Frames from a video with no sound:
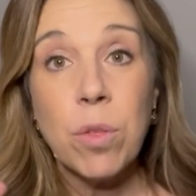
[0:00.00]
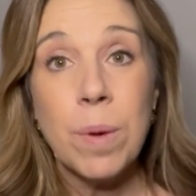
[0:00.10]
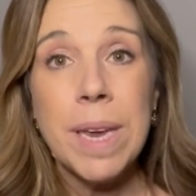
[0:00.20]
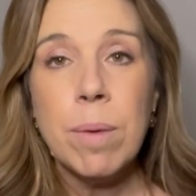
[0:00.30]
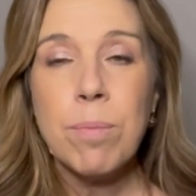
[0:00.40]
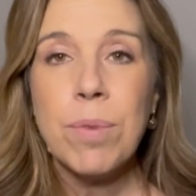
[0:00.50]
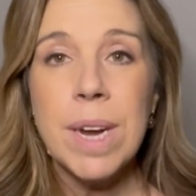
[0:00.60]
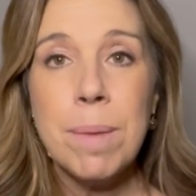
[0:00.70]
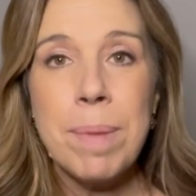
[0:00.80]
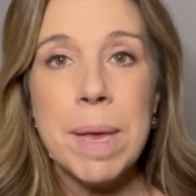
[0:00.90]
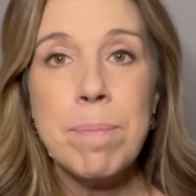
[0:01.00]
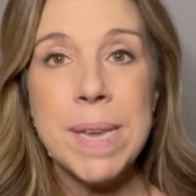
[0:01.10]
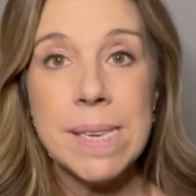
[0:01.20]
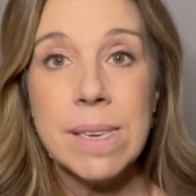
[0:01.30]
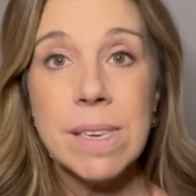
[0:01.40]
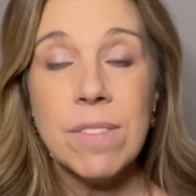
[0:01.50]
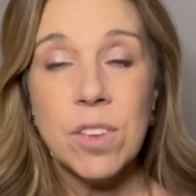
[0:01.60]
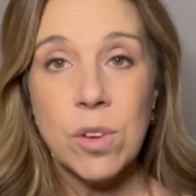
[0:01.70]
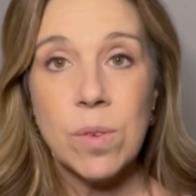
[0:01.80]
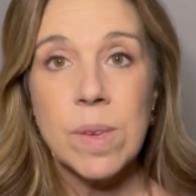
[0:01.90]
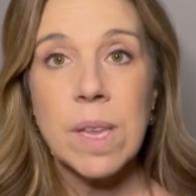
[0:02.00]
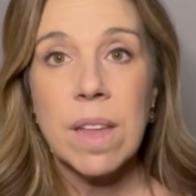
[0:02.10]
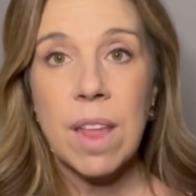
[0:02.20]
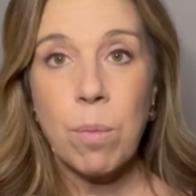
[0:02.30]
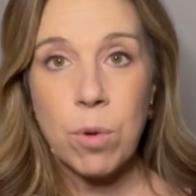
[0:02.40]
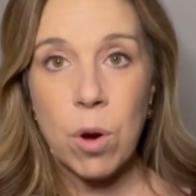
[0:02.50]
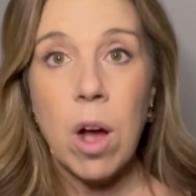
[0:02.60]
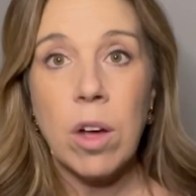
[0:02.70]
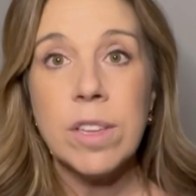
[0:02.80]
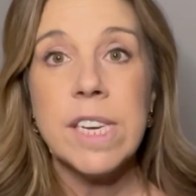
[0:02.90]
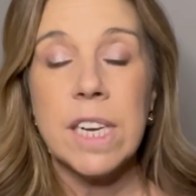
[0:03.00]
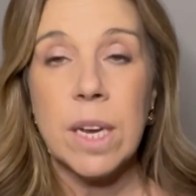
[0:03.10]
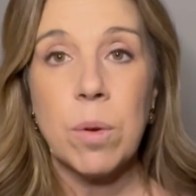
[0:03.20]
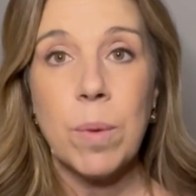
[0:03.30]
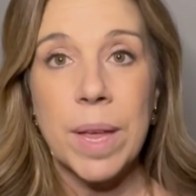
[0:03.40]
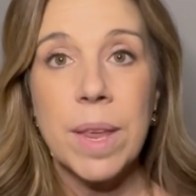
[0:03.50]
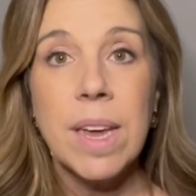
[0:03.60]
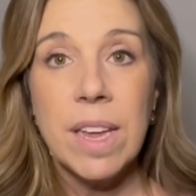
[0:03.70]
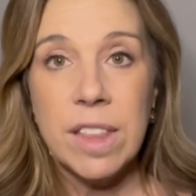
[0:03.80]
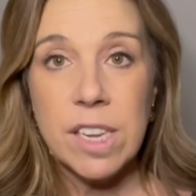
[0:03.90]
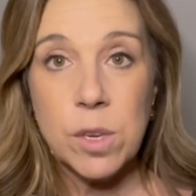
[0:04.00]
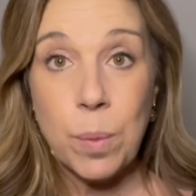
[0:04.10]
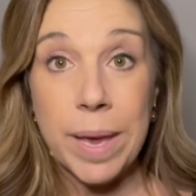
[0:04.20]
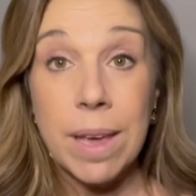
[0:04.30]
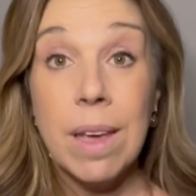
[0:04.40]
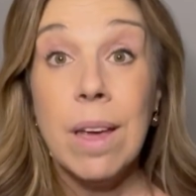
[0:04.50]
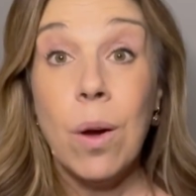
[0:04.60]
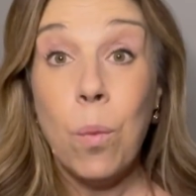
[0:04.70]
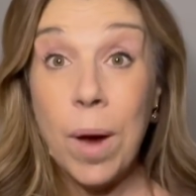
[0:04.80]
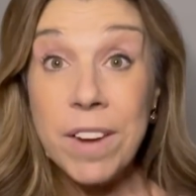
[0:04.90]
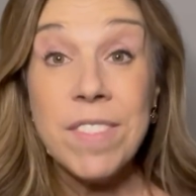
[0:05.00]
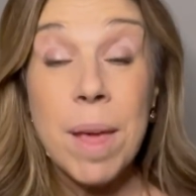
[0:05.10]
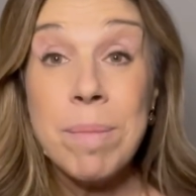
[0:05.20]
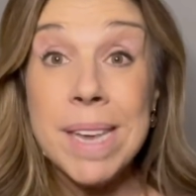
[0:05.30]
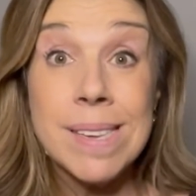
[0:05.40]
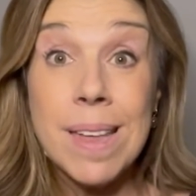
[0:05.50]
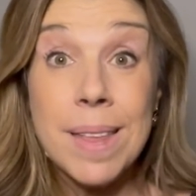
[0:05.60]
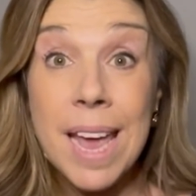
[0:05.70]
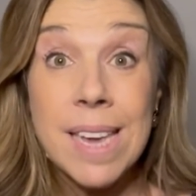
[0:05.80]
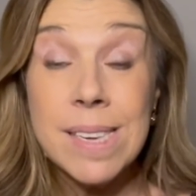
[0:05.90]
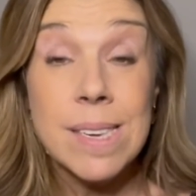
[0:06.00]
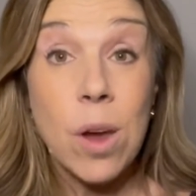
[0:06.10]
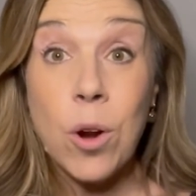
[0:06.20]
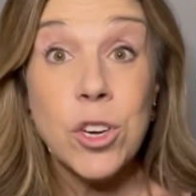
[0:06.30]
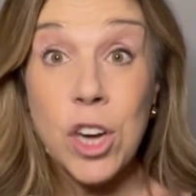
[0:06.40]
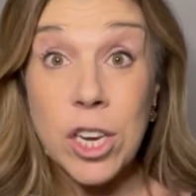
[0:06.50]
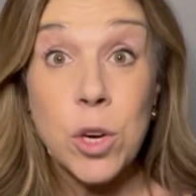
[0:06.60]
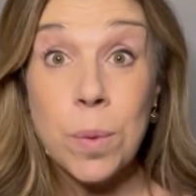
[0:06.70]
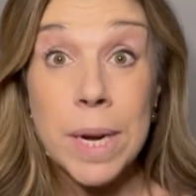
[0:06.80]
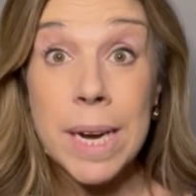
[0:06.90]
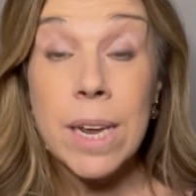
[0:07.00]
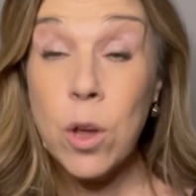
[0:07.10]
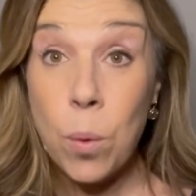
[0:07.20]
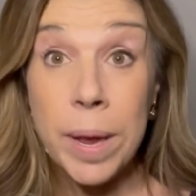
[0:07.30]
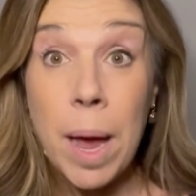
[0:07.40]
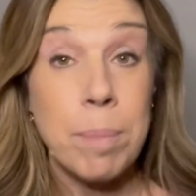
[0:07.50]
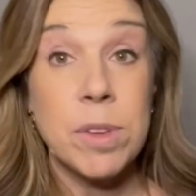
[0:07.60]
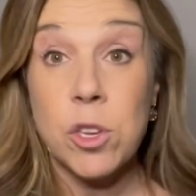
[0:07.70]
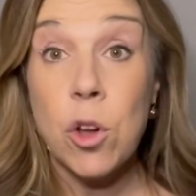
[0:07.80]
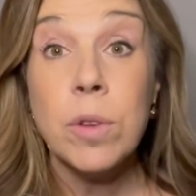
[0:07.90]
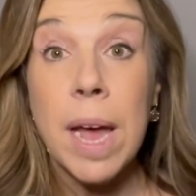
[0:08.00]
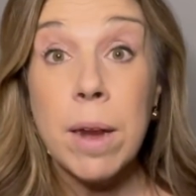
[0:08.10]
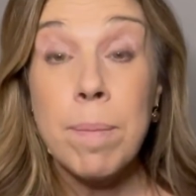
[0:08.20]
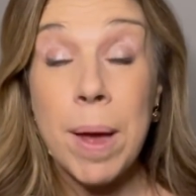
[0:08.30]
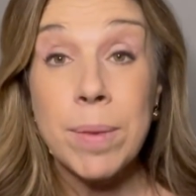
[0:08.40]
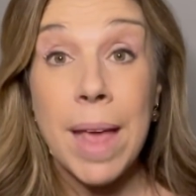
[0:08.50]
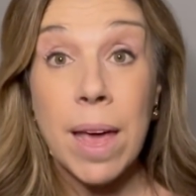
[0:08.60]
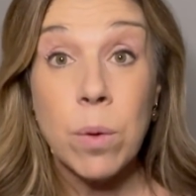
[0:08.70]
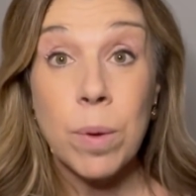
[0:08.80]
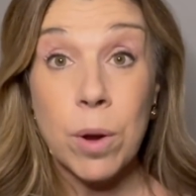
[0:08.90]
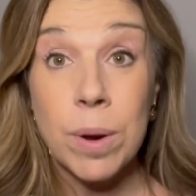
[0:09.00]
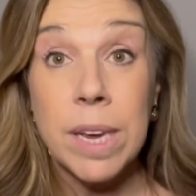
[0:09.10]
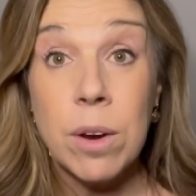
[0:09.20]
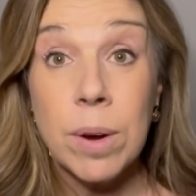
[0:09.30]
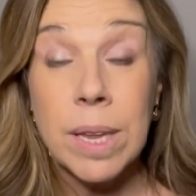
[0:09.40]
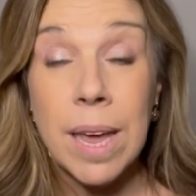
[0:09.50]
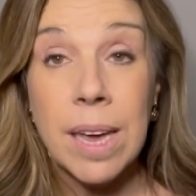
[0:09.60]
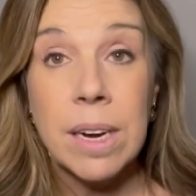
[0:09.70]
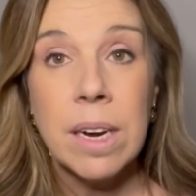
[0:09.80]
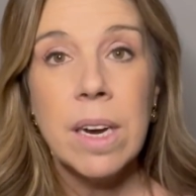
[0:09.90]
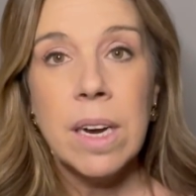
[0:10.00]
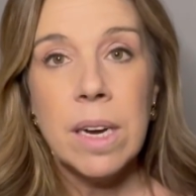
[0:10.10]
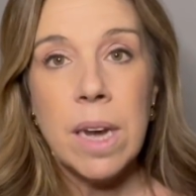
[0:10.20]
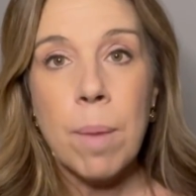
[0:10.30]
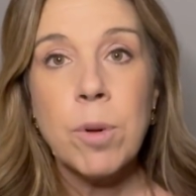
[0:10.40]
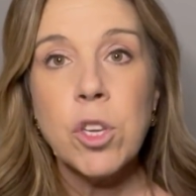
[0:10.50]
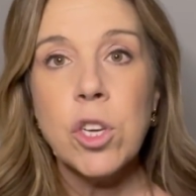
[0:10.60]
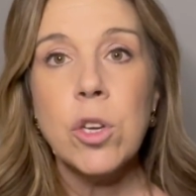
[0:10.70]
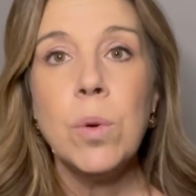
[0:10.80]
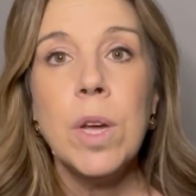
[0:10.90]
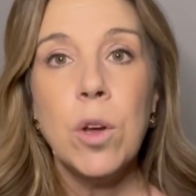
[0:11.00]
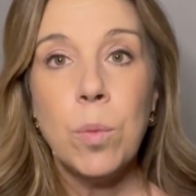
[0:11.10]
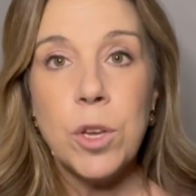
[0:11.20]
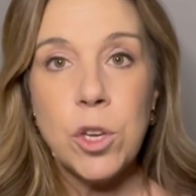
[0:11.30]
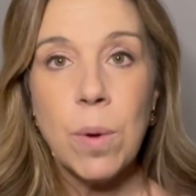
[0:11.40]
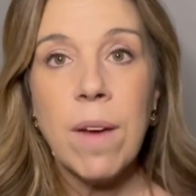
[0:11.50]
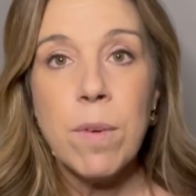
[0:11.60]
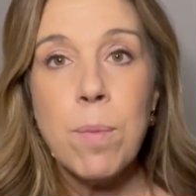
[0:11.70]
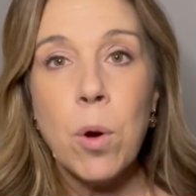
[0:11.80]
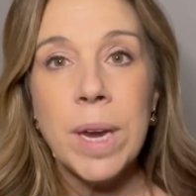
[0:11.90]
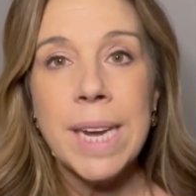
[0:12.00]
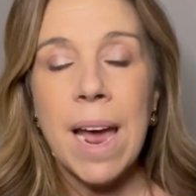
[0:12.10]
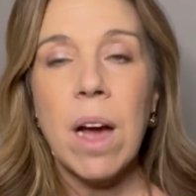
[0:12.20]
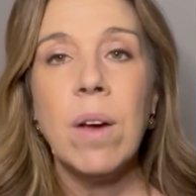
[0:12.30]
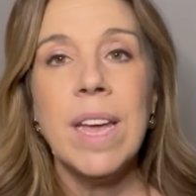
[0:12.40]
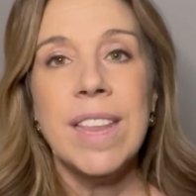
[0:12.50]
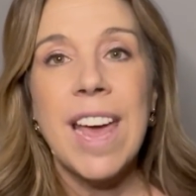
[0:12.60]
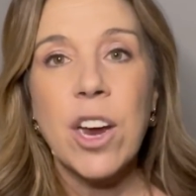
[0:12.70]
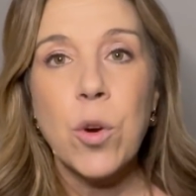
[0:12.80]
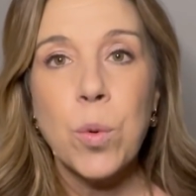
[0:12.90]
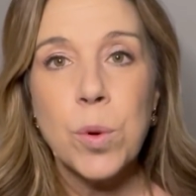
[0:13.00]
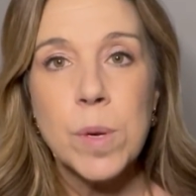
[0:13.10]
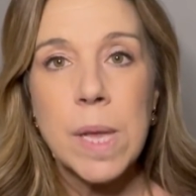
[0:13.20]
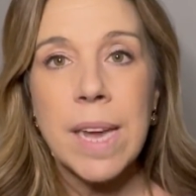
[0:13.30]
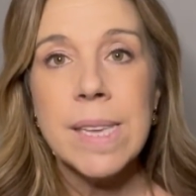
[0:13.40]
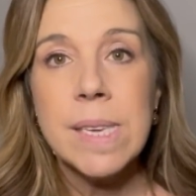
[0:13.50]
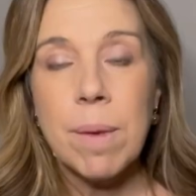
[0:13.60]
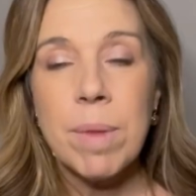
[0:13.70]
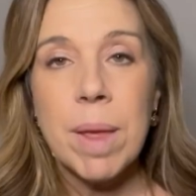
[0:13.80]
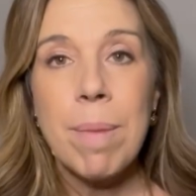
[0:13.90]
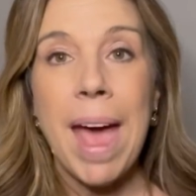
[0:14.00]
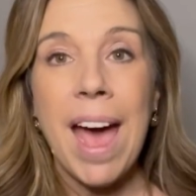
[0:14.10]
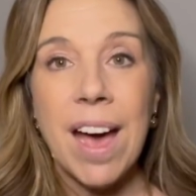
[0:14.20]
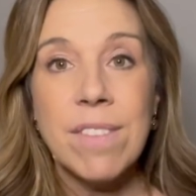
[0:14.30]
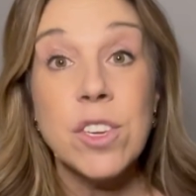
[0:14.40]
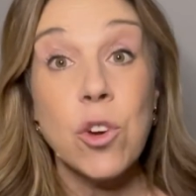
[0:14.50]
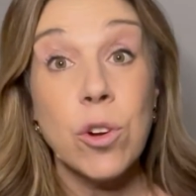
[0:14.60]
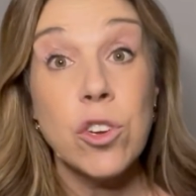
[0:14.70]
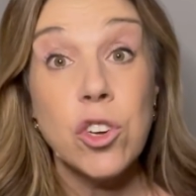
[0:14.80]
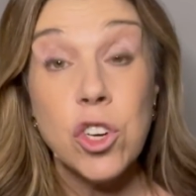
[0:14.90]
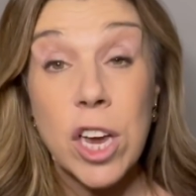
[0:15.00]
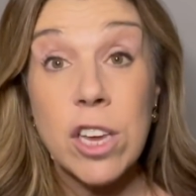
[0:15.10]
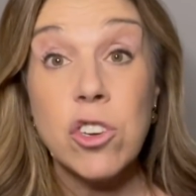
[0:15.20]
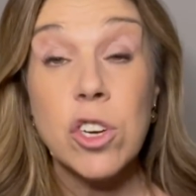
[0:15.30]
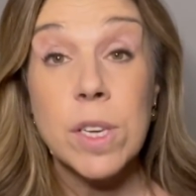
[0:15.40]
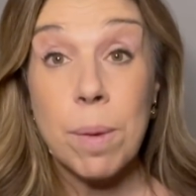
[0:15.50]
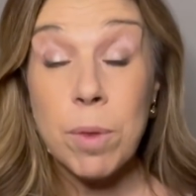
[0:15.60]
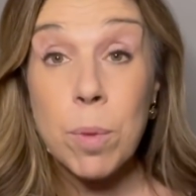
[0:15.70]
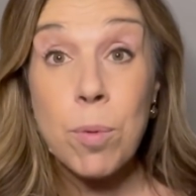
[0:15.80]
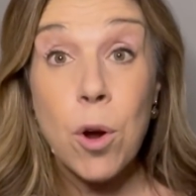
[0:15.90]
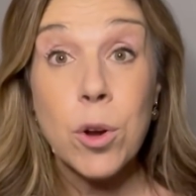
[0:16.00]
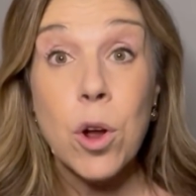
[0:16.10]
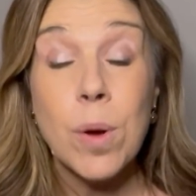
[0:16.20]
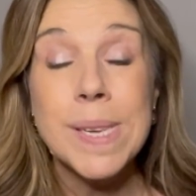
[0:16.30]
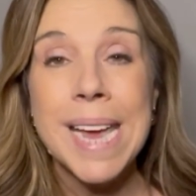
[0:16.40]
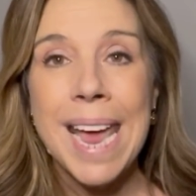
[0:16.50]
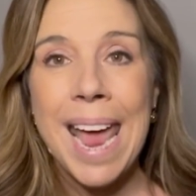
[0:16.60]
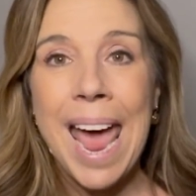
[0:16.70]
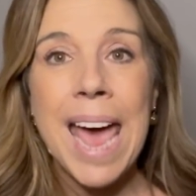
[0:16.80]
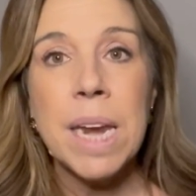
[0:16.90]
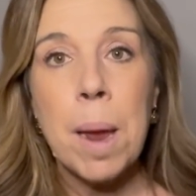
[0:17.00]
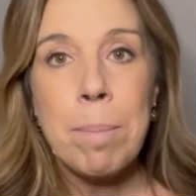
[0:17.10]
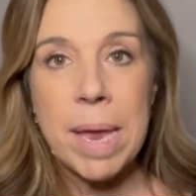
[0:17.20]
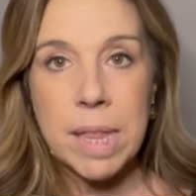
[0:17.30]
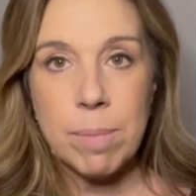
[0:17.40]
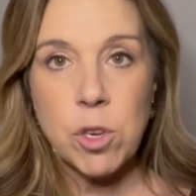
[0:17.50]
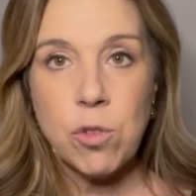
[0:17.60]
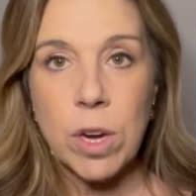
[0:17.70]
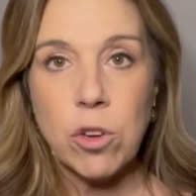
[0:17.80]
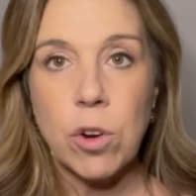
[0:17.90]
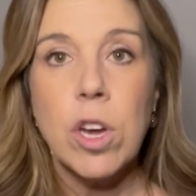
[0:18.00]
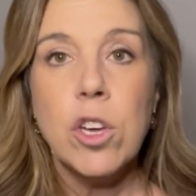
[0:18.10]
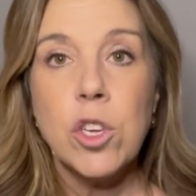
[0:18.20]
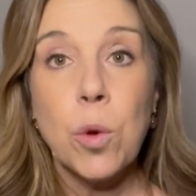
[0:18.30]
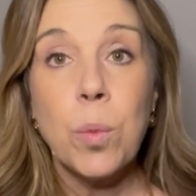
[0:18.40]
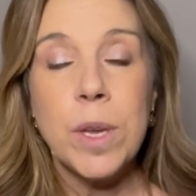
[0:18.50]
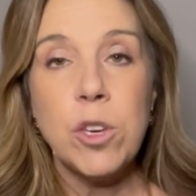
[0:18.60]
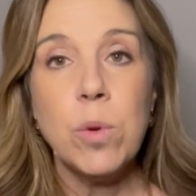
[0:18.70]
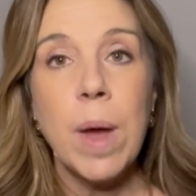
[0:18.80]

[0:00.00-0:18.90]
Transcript: three pretty big pieces of news that we're all dealing with this week. One of them is that the cases are genuinely going up. There's no doubt about that. We are hearing that. Number two, we do have a point now that cruise lines, some of them have started to change some of their protocols and make them stricter. So we do